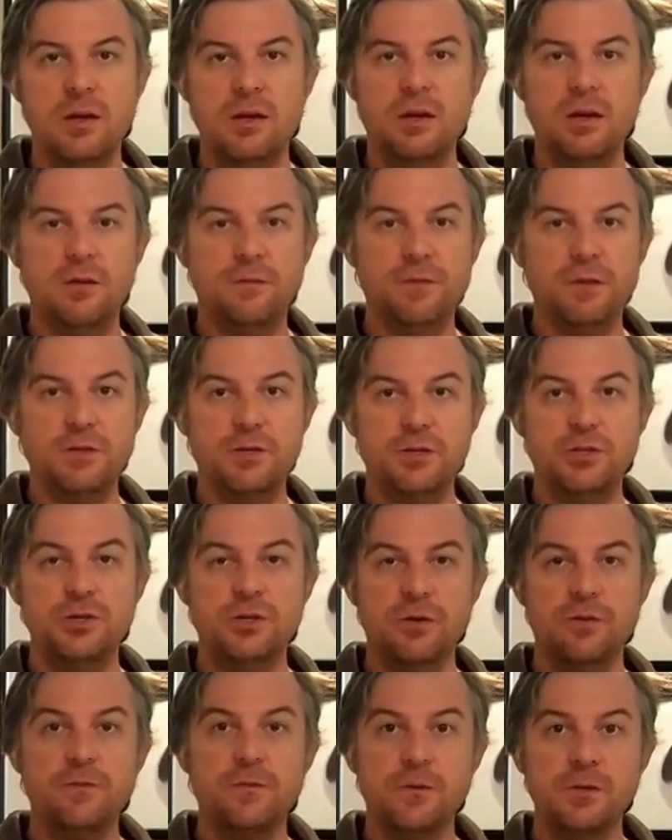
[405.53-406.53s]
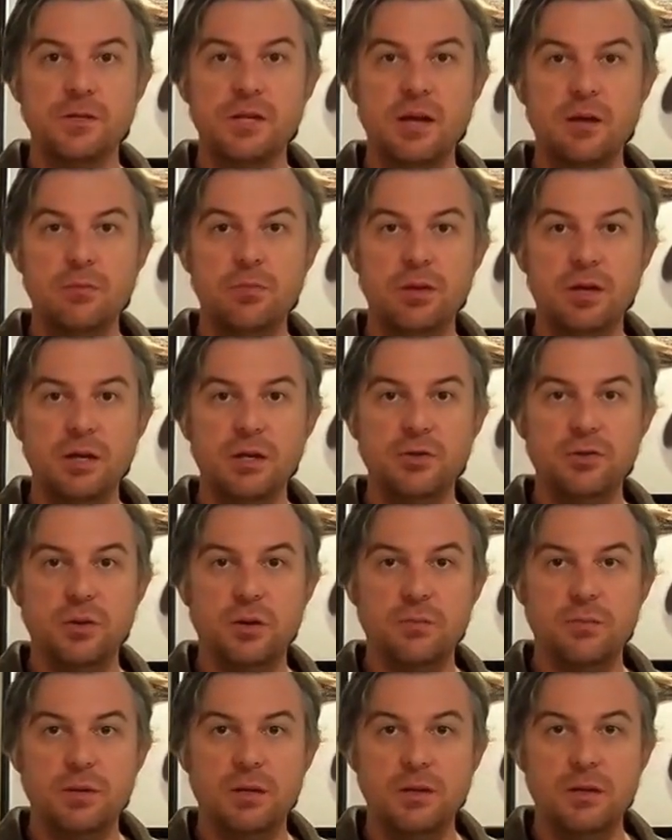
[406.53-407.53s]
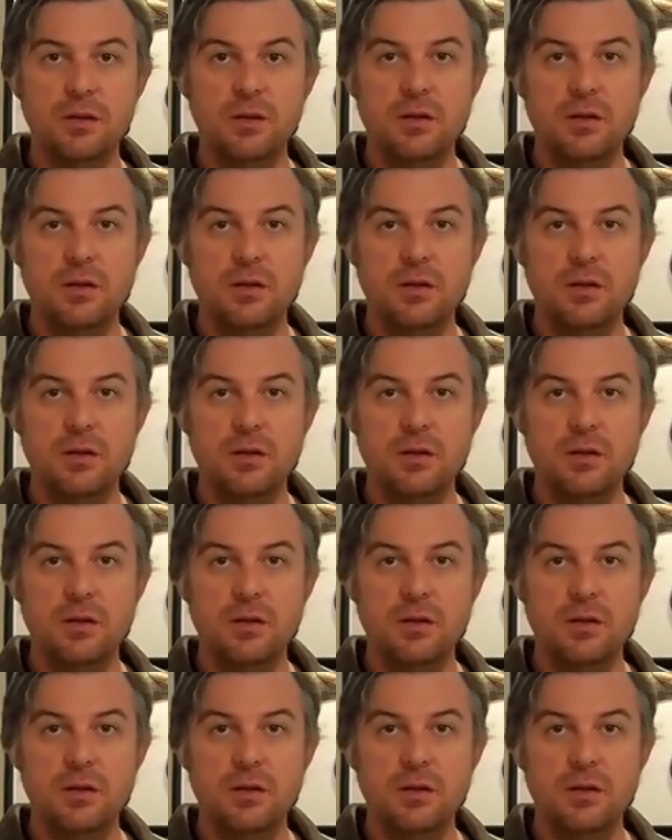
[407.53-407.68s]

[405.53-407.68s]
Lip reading: If this is your first time playing trumpet,